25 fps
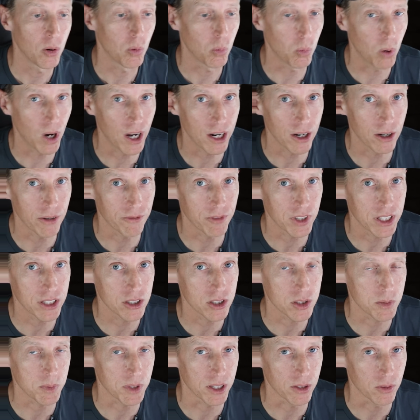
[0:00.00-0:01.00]
Why aren't
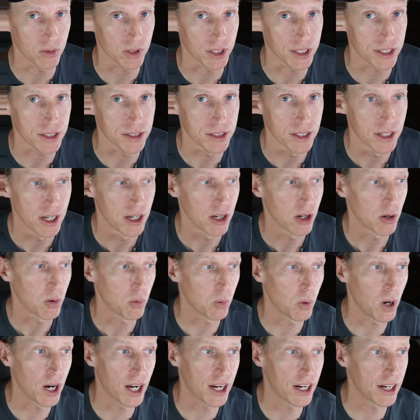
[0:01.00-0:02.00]
videos being released?
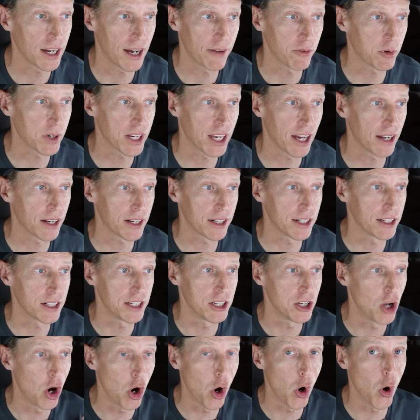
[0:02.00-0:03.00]
Why have we had
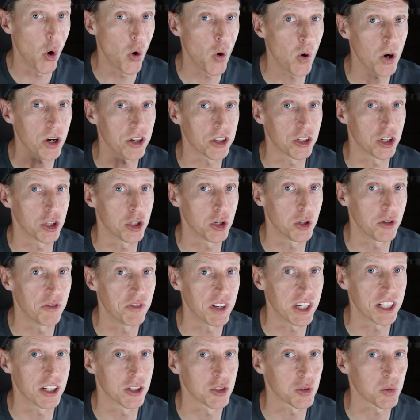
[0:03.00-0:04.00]
no new
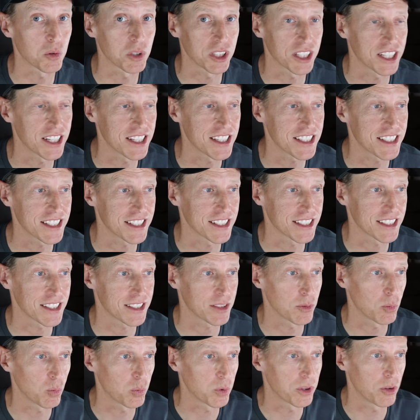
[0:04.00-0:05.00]
videos released since
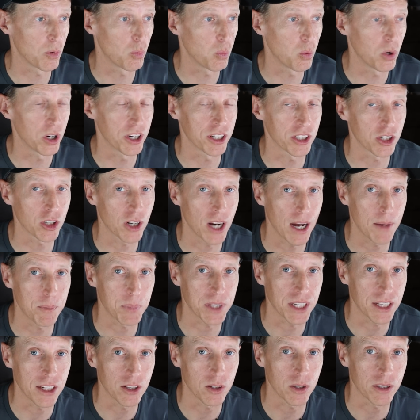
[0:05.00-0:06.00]
the one
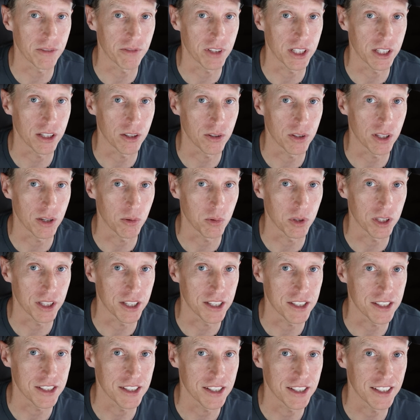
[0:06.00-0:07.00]
crappy hearing video they
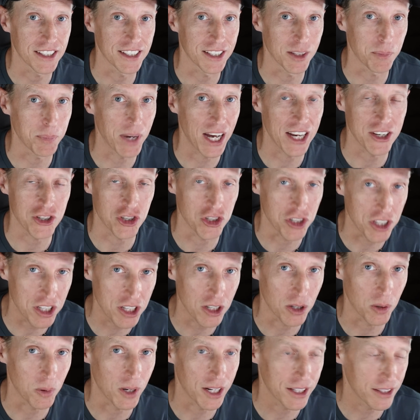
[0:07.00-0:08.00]
released in the past
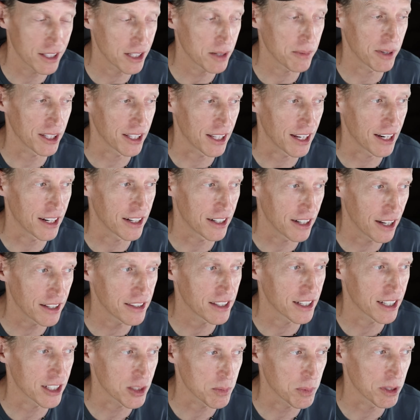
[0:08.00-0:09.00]
year, right? Think about that.
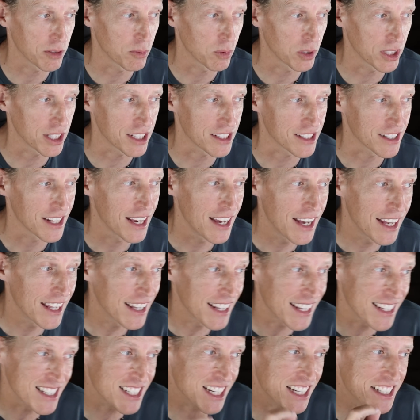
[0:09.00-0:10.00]
Nothing has been released.
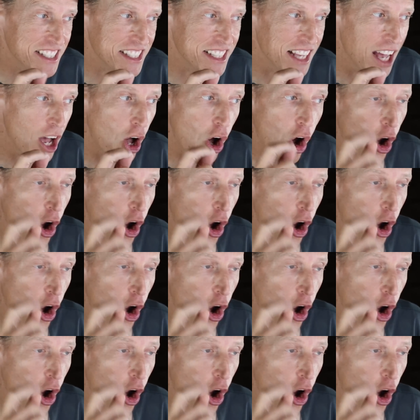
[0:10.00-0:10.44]
It's because